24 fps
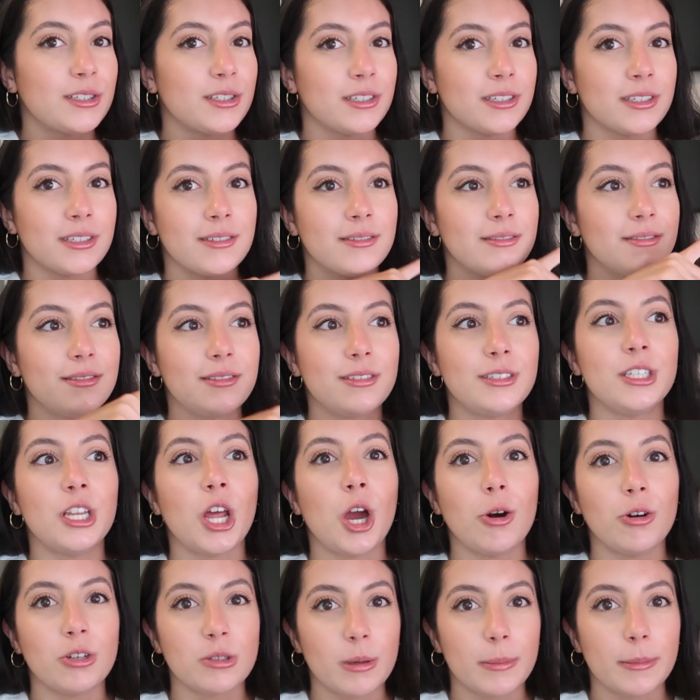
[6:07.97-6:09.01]
to
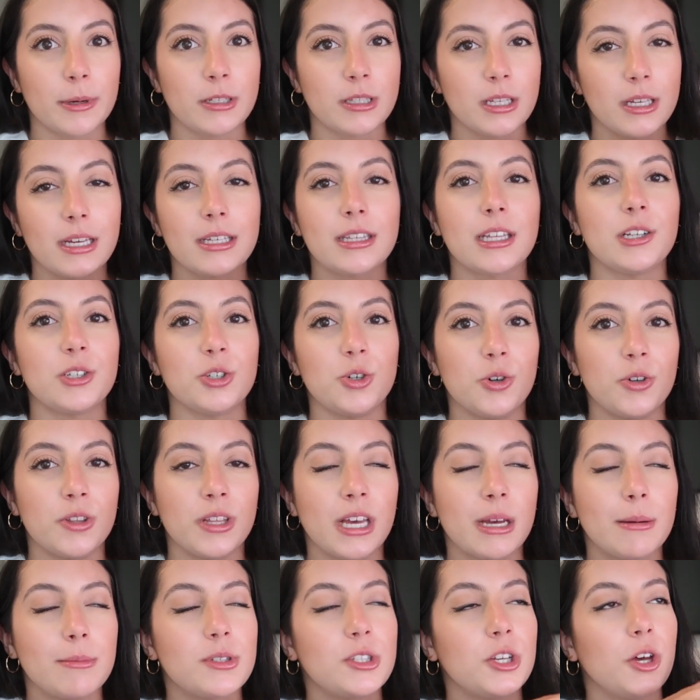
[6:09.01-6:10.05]
know it was my birthday like they told
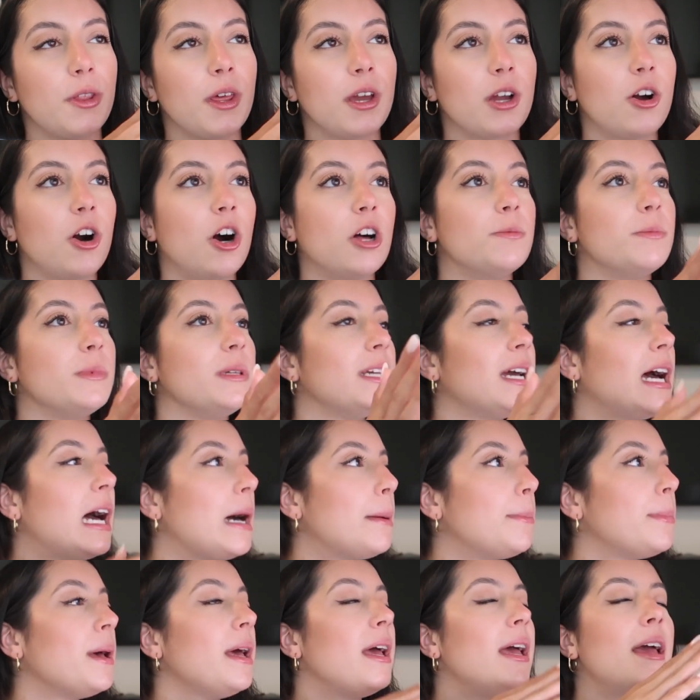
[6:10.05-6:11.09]
them so they called me
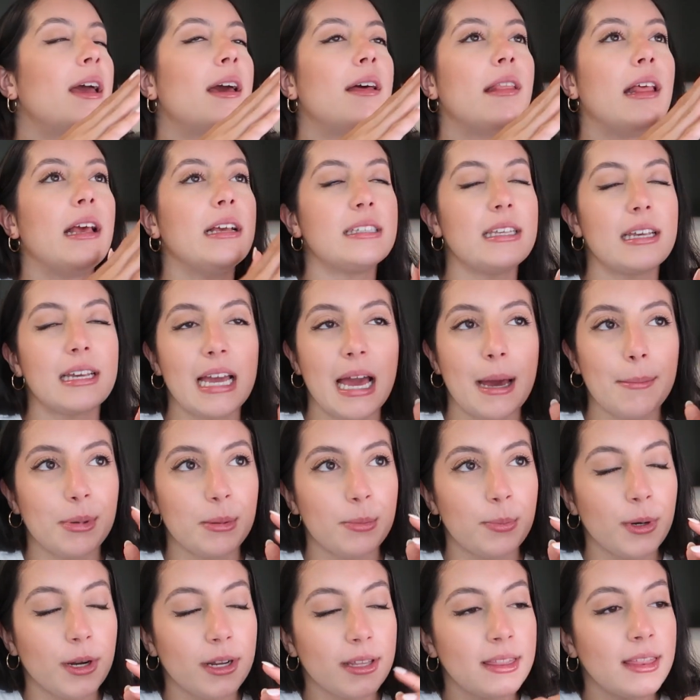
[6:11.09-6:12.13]
up they sang happy
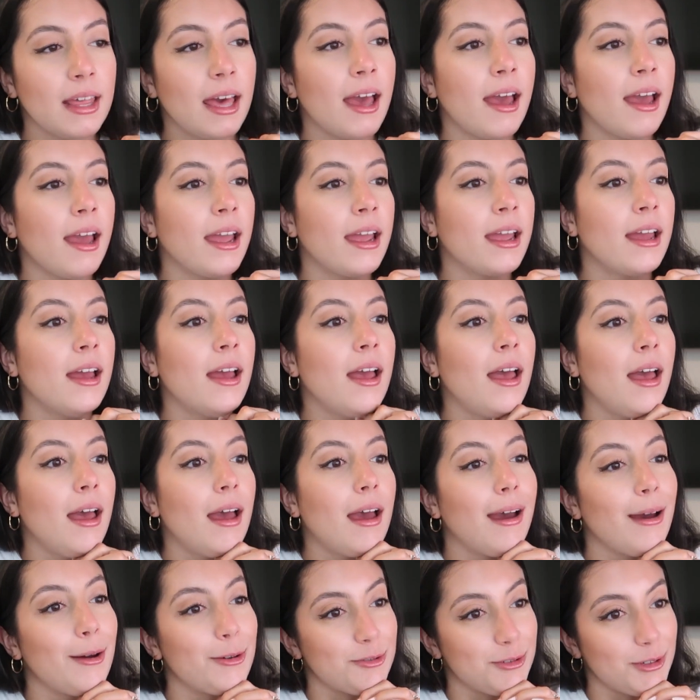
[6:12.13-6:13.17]
birthday
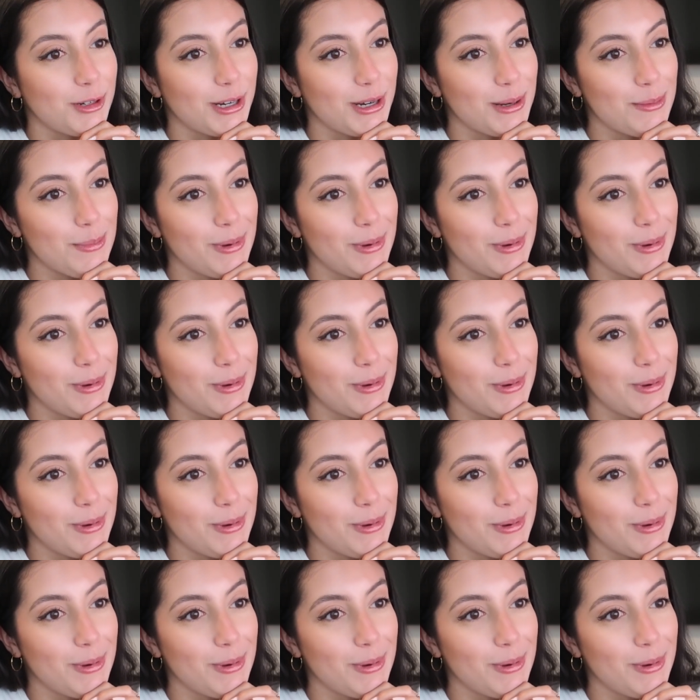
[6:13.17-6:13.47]
I was very